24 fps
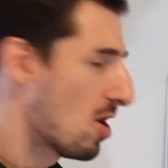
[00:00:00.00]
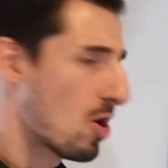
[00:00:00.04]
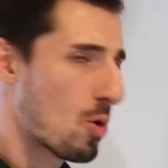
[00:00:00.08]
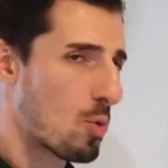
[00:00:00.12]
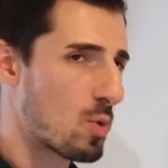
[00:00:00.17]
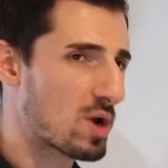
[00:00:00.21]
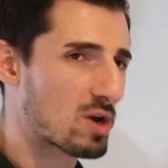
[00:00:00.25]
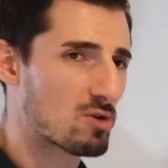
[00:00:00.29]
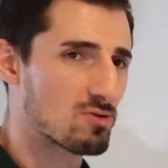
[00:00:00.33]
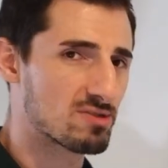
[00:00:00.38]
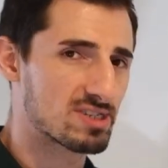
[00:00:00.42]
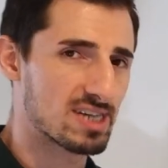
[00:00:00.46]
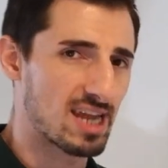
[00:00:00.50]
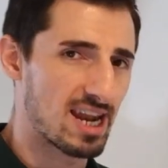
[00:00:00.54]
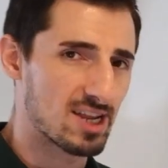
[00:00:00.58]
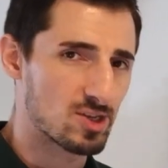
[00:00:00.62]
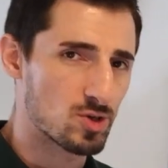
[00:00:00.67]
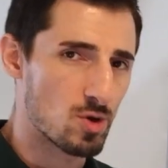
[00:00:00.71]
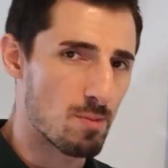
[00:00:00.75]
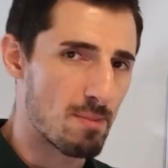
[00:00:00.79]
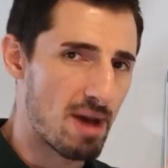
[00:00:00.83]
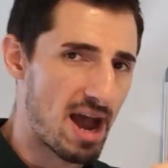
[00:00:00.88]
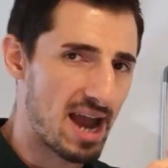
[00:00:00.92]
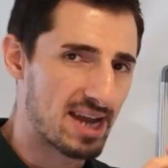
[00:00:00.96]
We could say that
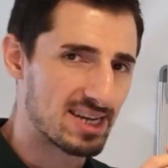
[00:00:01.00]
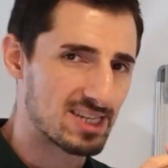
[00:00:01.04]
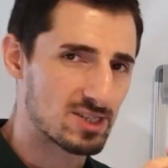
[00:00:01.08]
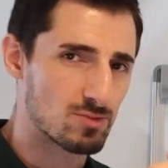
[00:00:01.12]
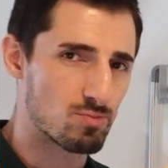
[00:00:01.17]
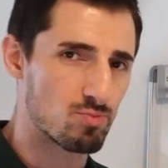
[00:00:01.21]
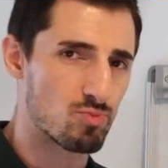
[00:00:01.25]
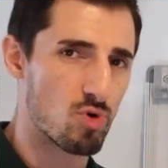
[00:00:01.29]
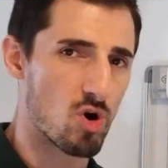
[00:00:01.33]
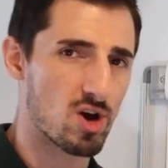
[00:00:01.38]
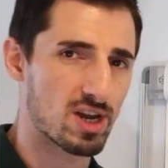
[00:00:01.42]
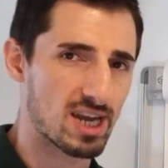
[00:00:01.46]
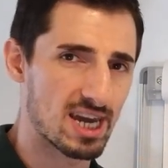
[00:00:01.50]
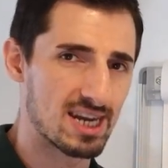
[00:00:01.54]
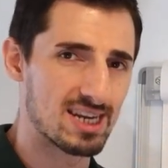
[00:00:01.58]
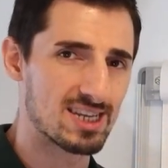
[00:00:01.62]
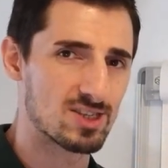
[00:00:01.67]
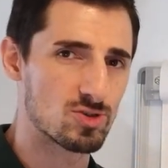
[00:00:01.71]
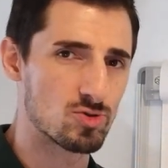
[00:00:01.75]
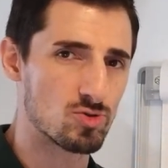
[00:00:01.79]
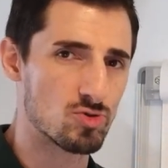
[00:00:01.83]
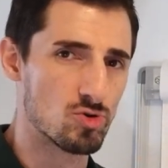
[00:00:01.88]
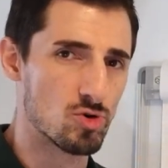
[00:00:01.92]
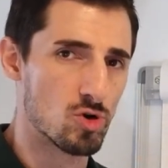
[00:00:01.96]
your mind is broken
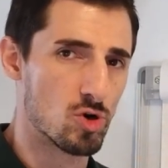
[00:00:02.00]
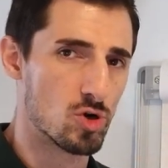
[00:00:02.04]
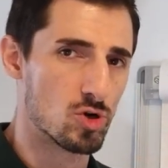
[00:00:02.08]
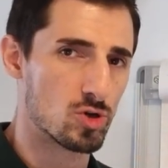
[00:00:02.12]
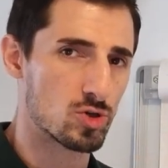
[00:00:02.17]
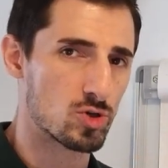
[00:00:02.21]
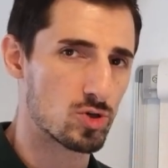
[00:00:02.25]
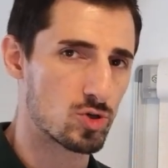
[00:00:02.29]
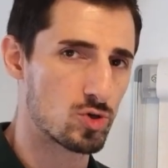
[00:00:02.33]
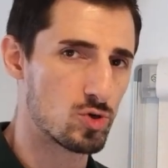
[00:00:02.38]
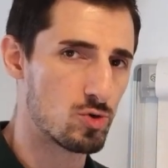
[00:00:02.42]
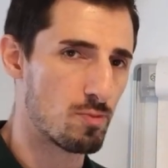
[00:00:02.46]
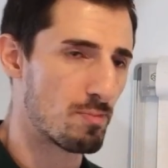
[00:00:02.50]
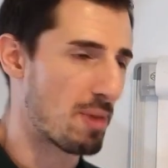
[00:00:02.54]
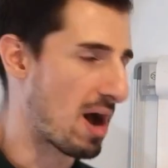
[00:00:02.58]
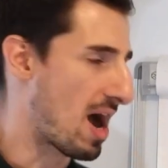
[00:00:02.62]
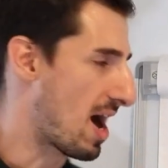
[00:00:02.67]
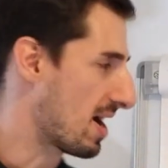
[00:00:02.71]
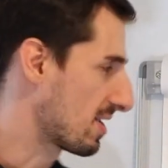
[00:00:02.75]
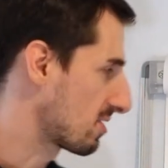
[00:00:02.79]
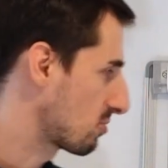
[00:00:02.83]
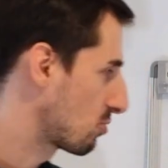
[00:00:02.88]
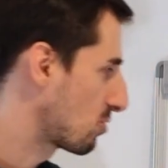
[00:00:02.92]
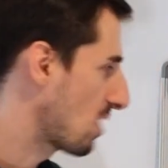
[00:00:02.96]
into two parts.